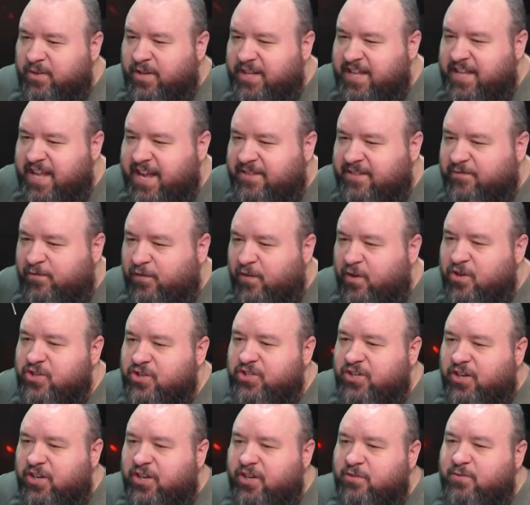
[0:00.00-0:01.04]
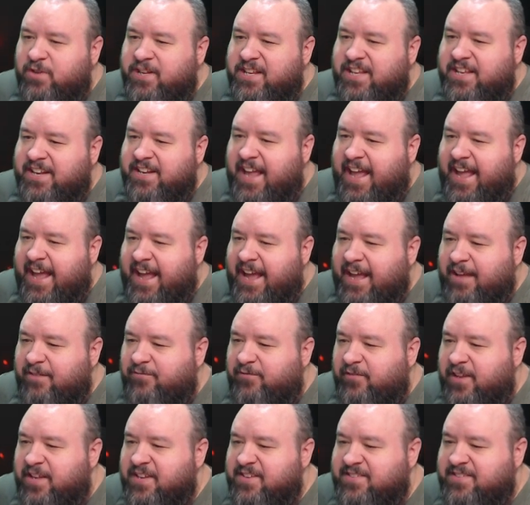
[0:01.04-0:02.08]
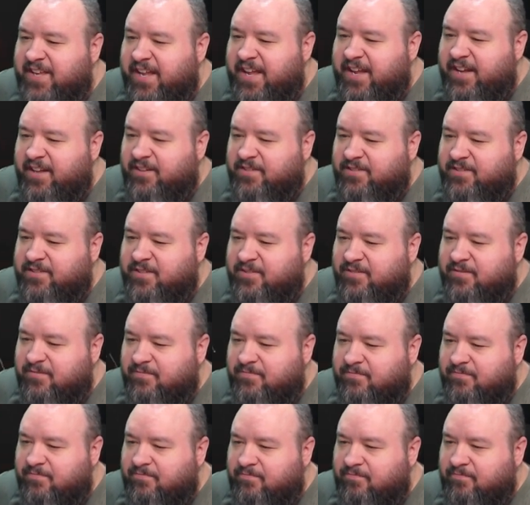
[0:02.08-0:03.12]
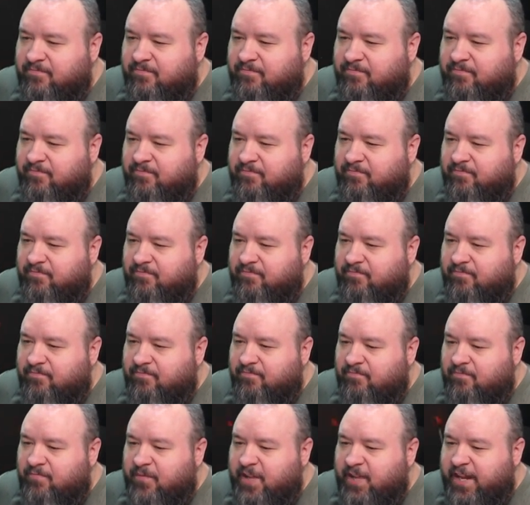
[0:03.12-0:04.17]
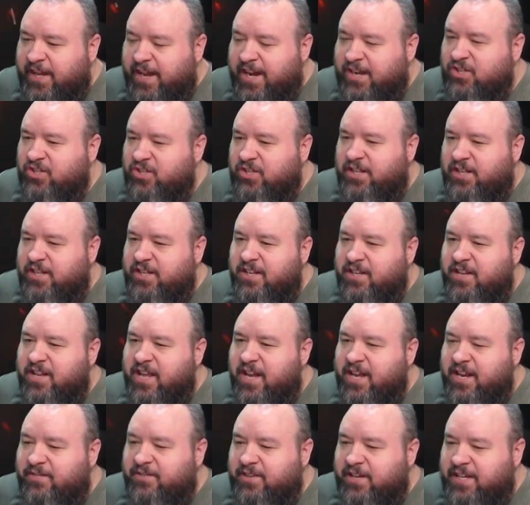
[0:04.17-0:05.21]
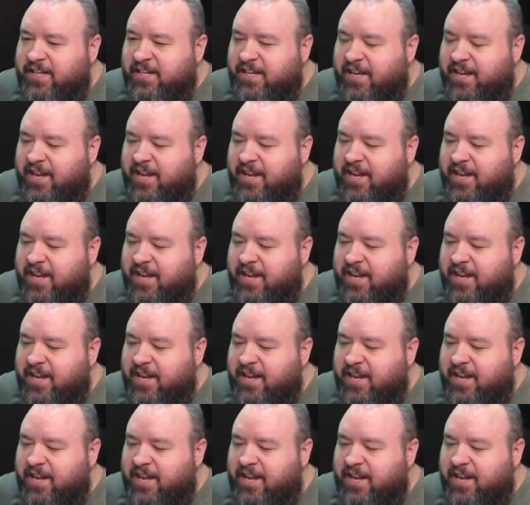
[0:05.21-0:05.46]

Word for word: That first turn we did F is elt, And actually did not even kick